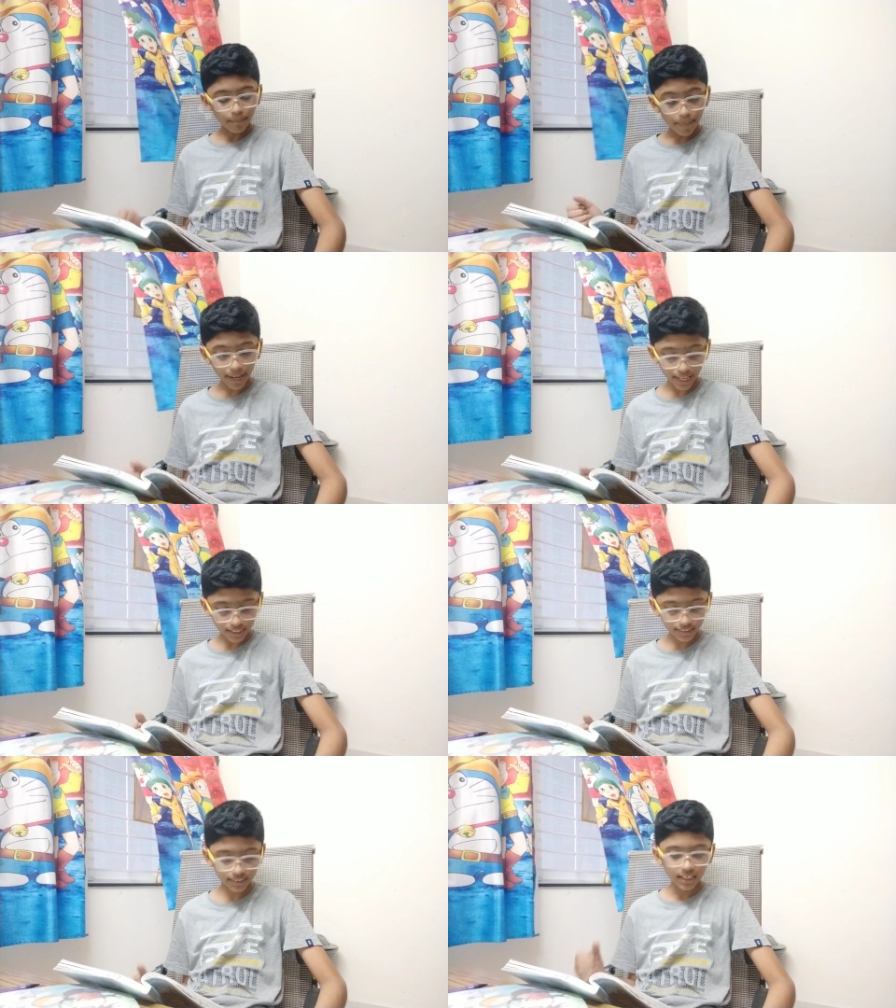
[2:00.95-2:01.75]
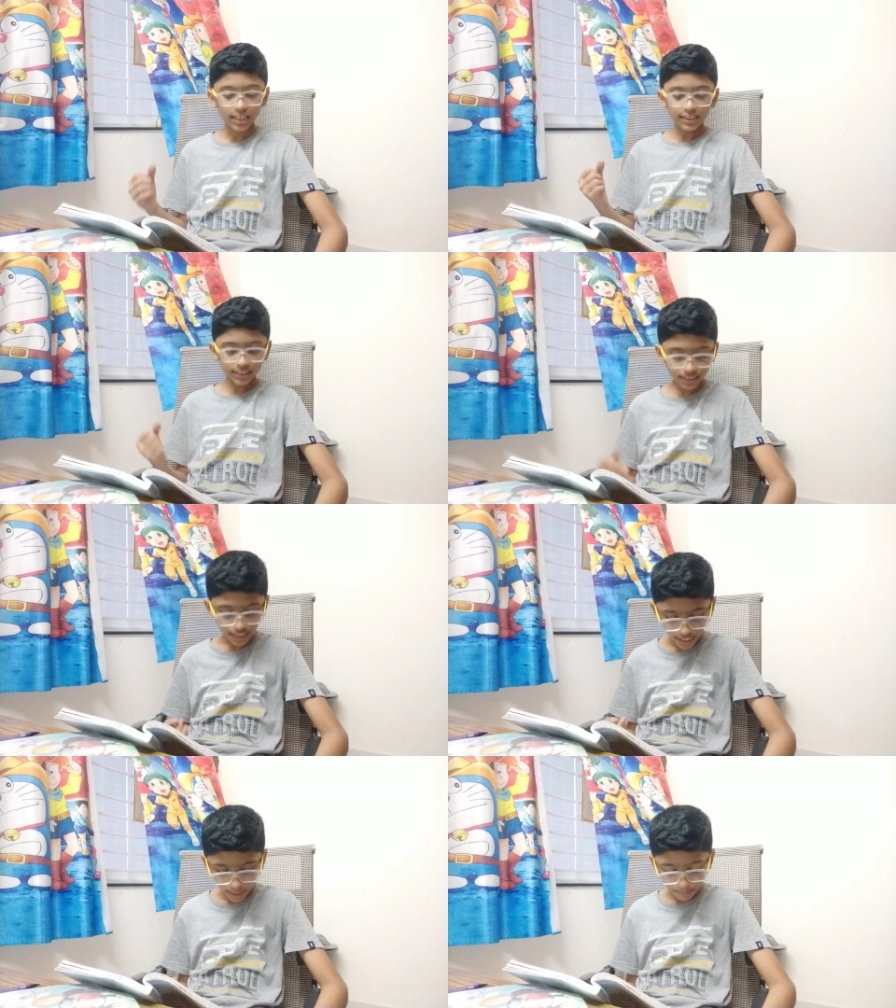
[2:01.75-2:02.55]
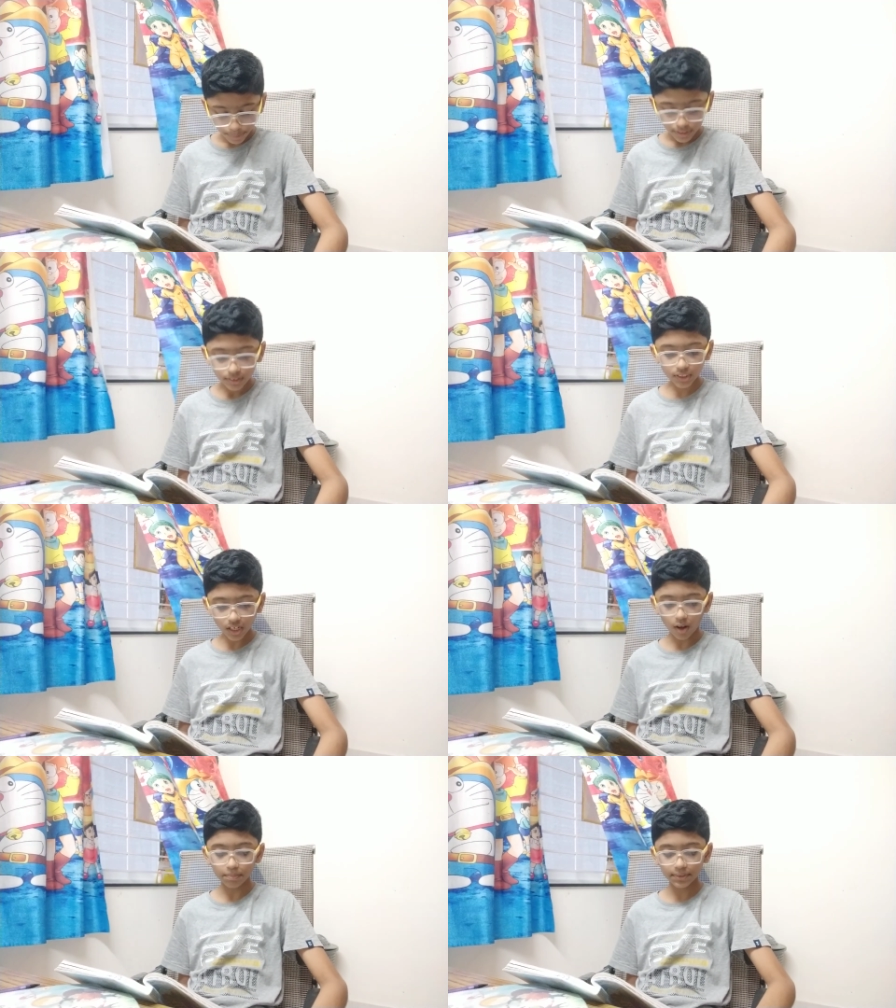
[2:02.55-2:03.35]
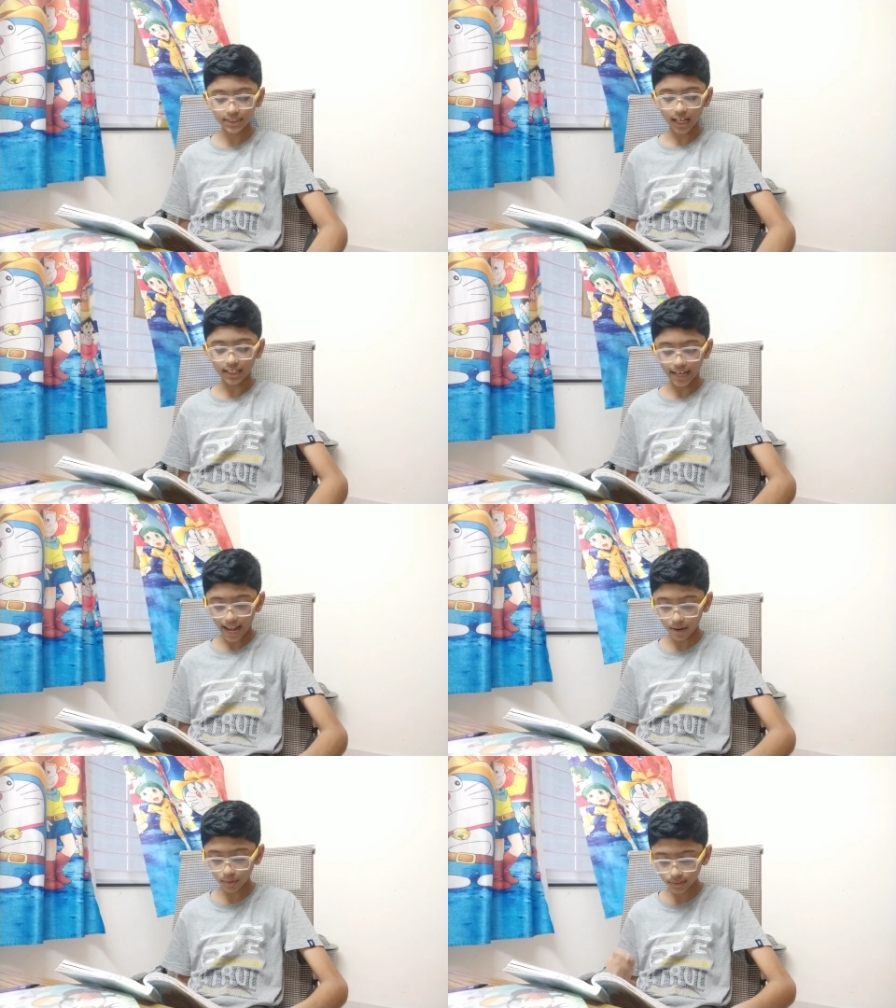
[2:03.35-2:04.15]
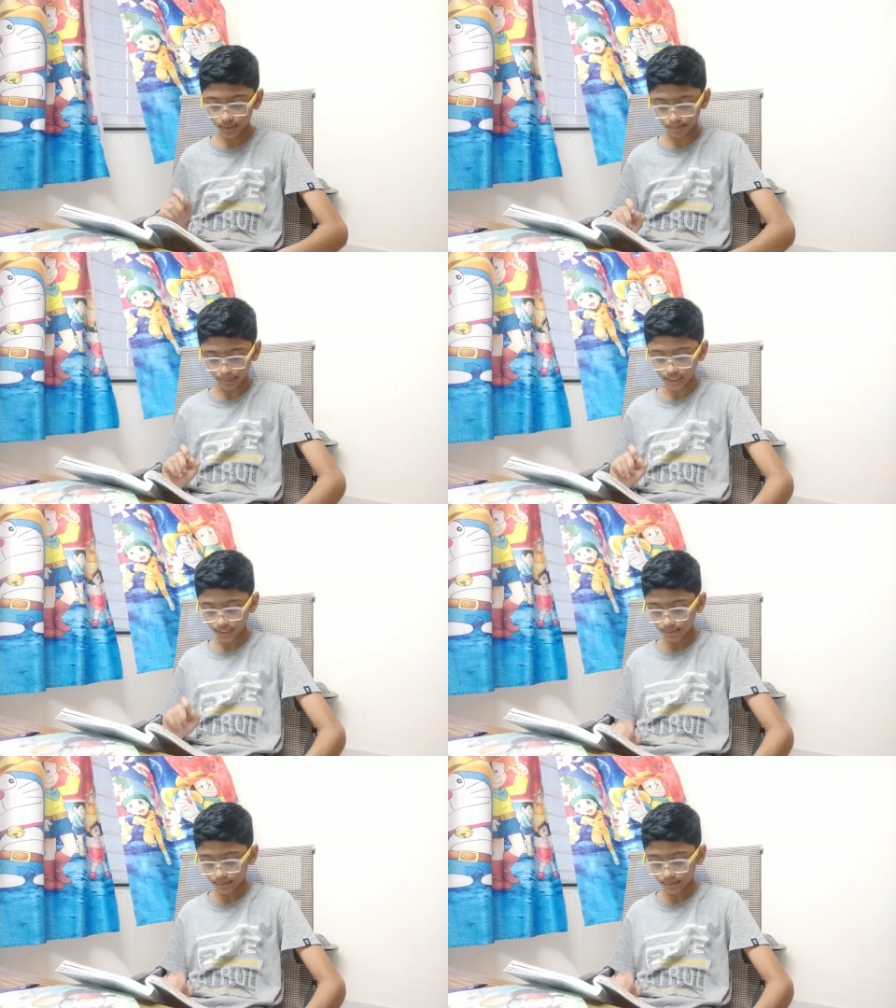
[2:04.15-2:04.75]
base, steep slopes, and narrow summit,